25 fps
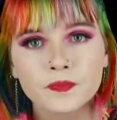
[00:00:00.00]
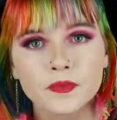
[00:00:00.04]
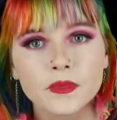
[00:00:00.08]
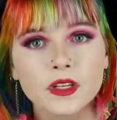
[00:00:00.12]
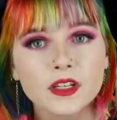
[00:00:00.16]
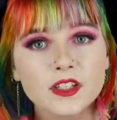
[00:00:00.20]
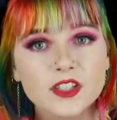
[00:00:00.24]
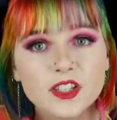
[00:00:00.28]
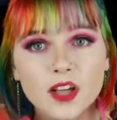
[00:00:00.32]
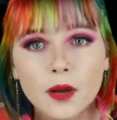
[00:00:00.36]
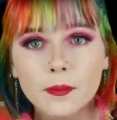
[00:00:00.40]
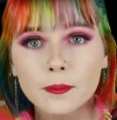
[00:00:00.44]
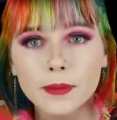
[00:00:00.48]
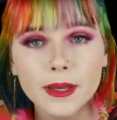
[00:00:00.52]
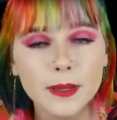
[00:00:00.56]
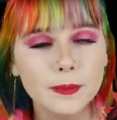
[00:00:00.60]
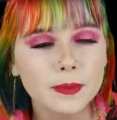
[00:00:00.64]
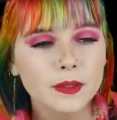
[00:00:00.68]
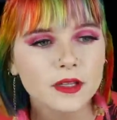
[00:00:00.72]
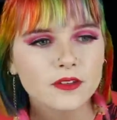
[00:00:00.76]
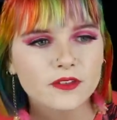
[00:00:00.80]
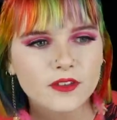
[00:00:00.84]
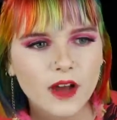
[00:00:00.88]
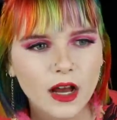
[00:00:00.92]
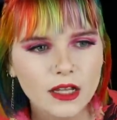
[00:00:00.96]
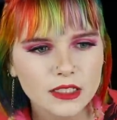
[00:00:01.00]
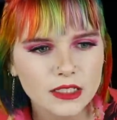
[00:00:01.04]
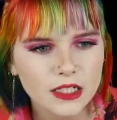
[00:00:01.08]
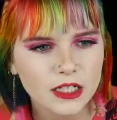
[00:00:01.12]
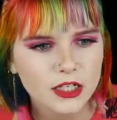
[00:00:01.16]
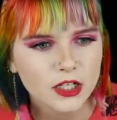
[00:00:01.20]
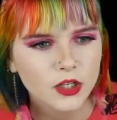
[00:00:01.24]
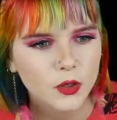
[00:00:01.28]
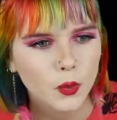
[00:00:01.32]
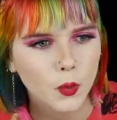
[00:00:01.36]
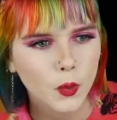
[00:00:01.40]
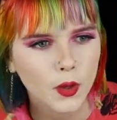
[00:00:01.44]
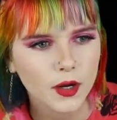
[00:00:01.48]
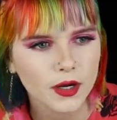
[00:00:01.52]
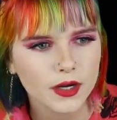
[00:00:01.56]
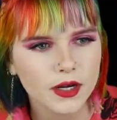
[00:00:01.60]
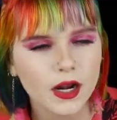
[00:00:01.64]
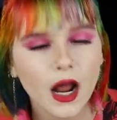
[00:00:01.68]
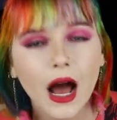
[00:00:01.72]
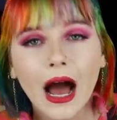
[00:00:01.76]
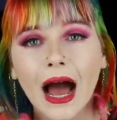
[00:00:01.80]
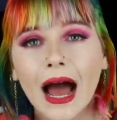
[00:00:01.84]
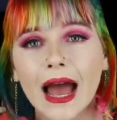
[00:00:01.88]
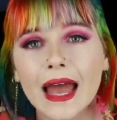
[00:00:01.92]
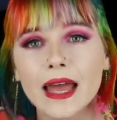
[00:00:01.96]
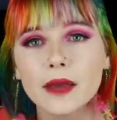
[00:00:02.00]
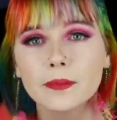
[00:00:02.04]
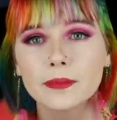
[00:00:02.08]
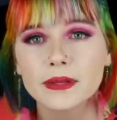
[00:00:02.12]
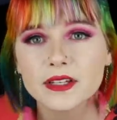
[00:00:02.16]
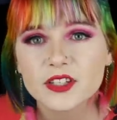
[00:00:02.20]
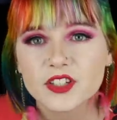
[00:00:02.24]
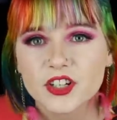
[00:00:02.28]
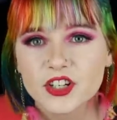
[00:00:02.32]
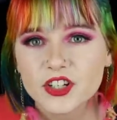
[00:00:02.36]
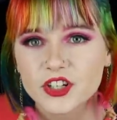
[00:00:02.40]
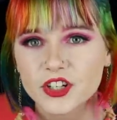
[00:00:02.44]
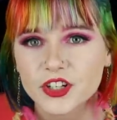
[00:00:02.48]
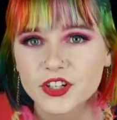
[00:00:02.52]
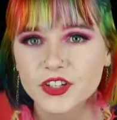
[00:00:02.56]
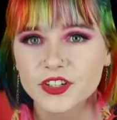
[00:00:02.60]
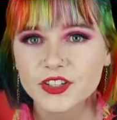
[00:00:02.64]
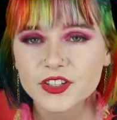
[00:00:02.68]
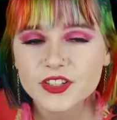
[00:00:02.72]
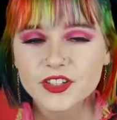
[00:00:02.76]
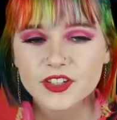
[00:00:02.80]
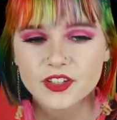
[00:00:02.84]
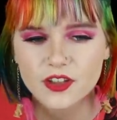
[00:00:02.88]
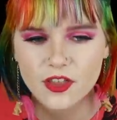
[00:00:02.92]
some people of color who are in higher positions